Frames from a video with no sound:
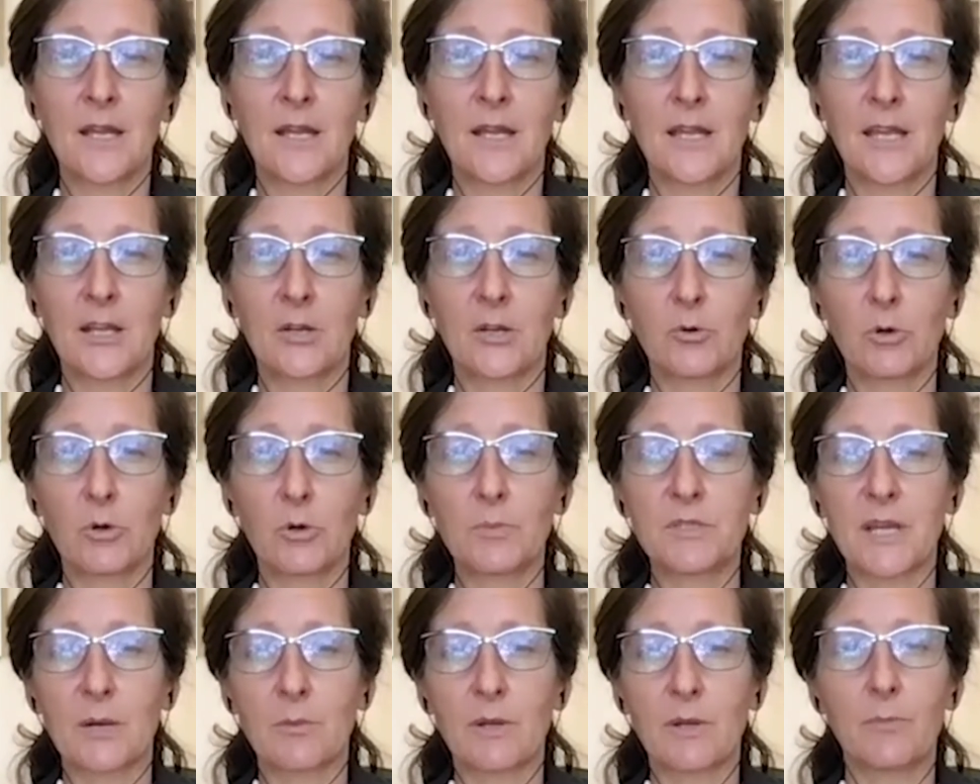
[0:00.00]
in
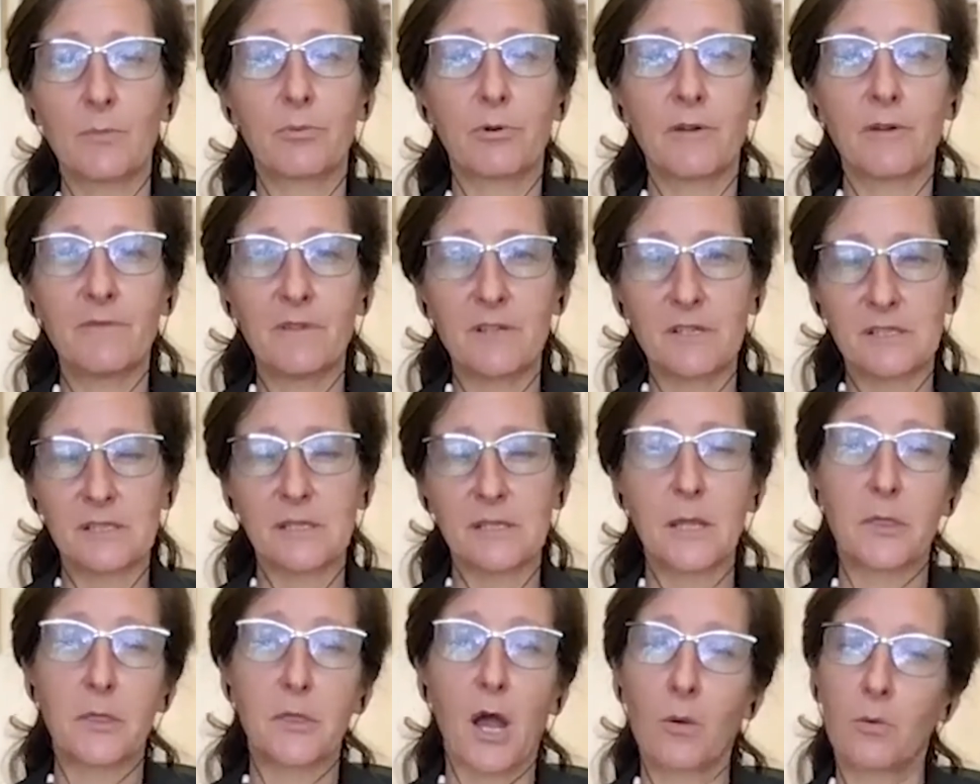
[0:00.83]
groups that we previously
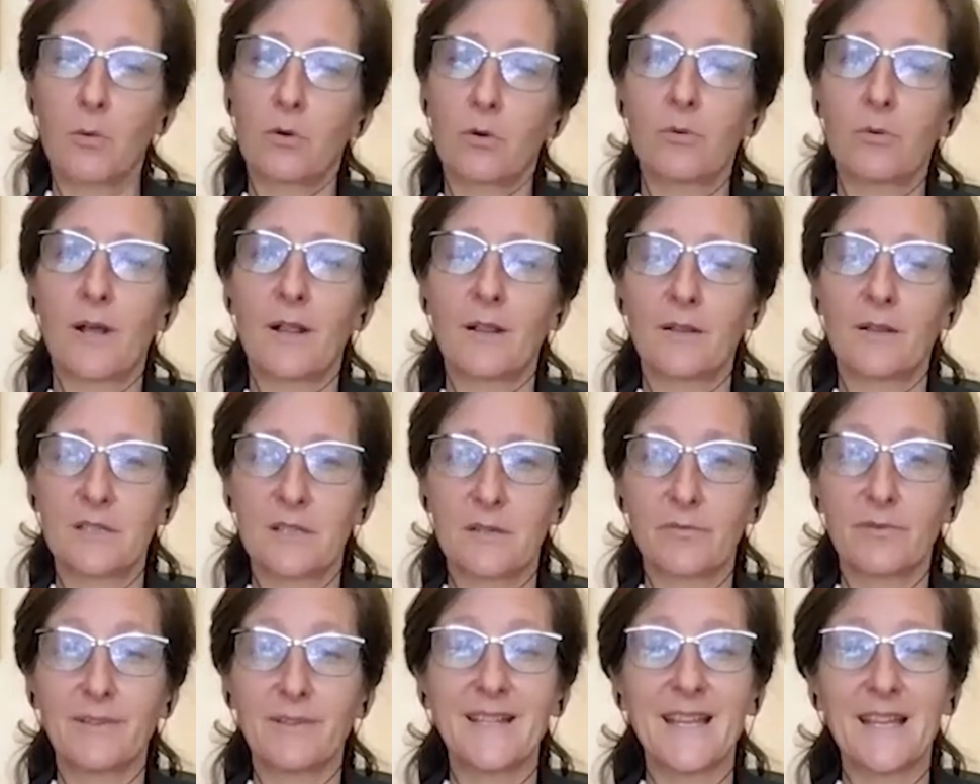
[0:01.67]
thought were
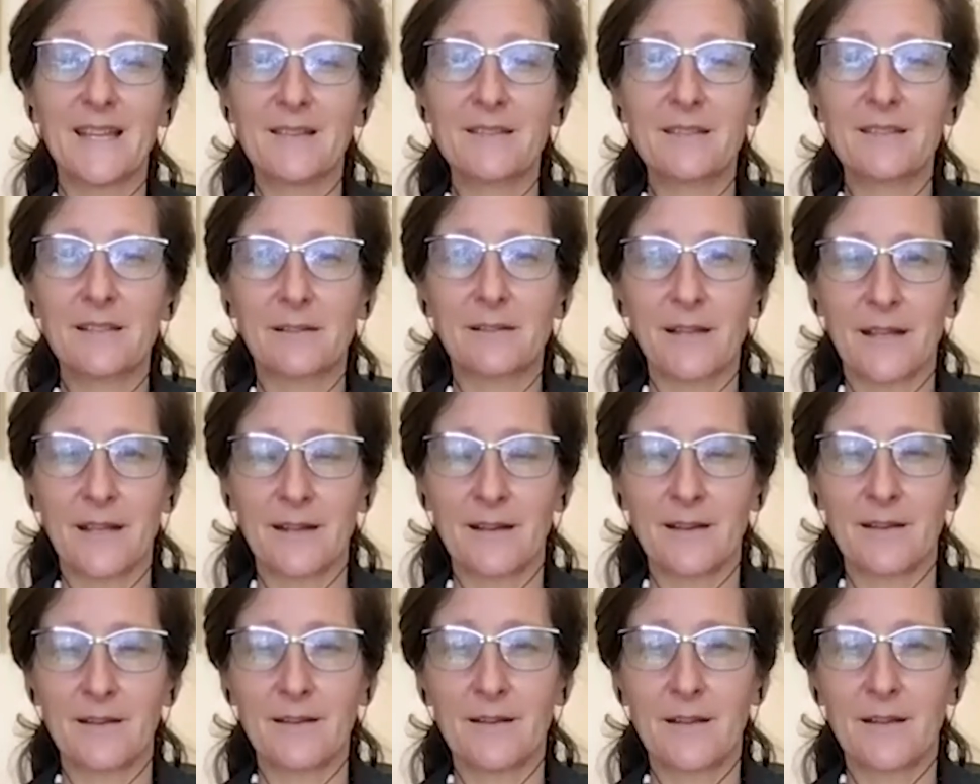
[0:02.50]
relatively
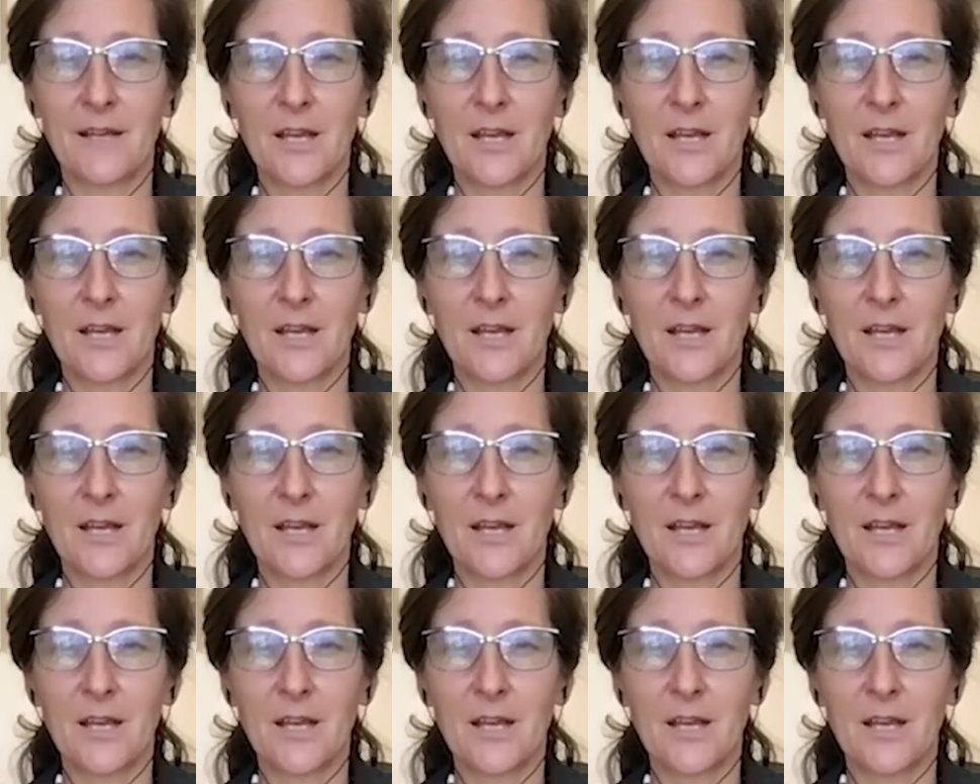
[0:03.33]
insulated